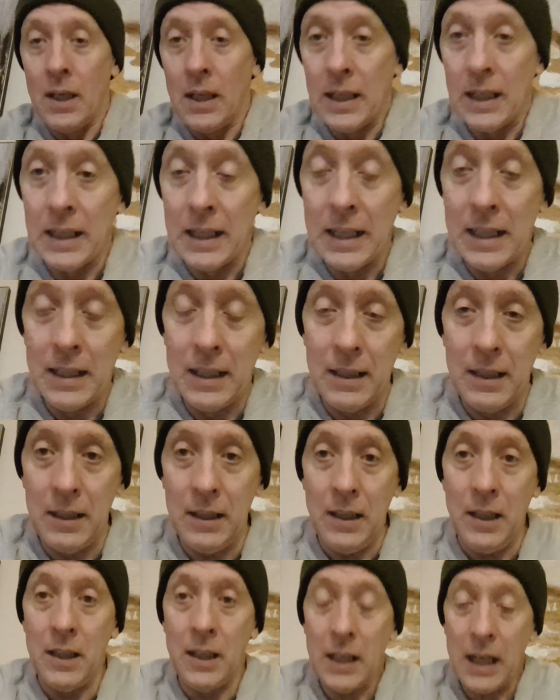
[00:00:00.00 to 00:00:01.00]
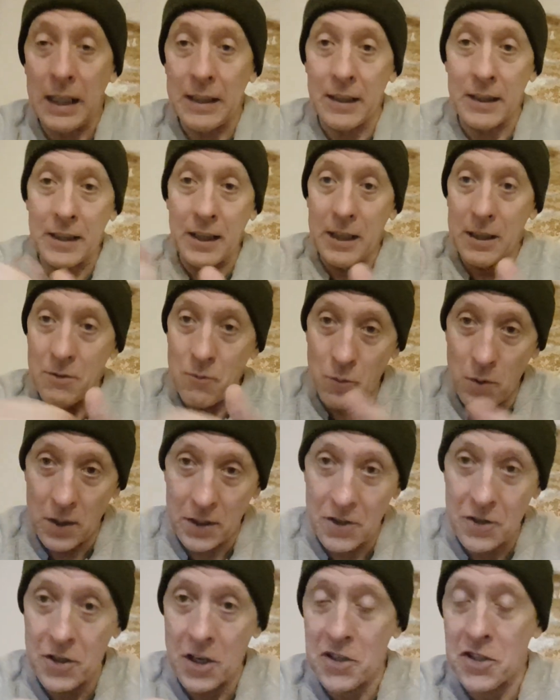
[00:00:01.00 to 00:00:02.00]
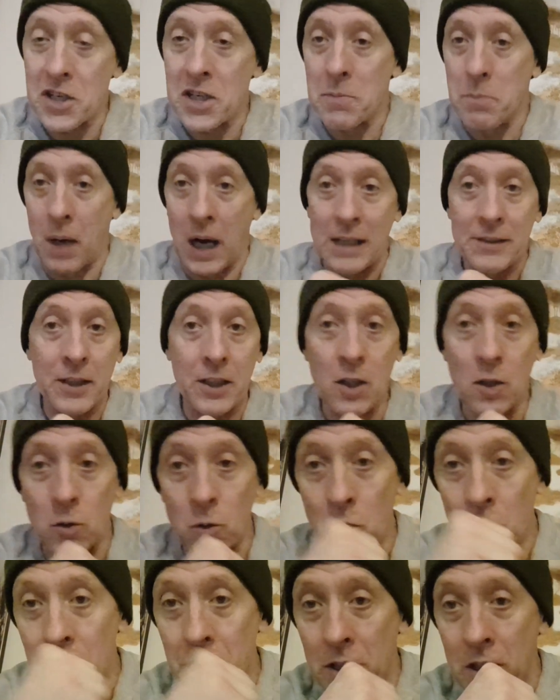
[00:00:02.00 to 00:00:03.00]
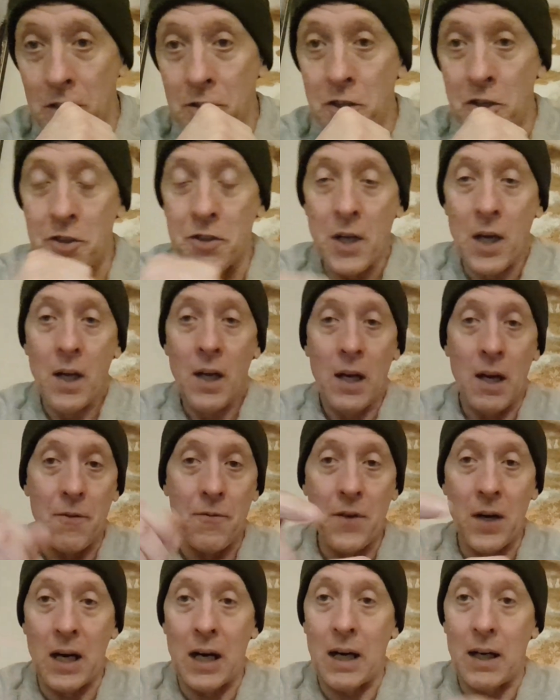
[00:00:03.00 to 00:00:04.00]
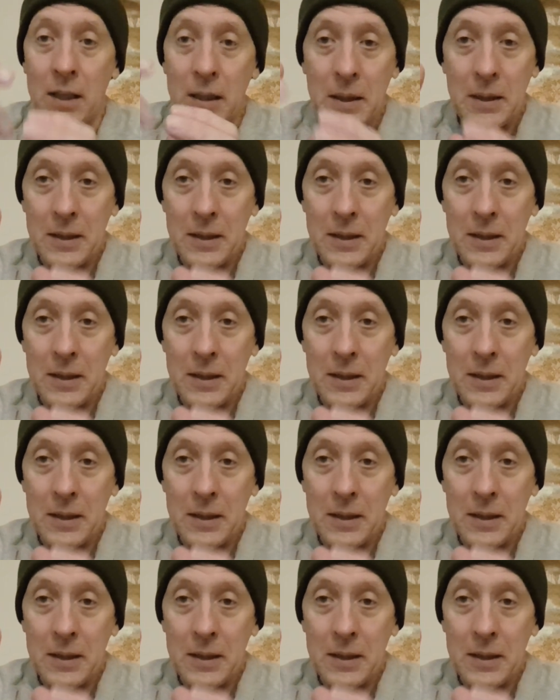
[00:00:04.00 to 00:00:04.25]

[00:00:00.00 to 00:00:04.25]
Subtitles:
And again, with resistance banded closed now, just have that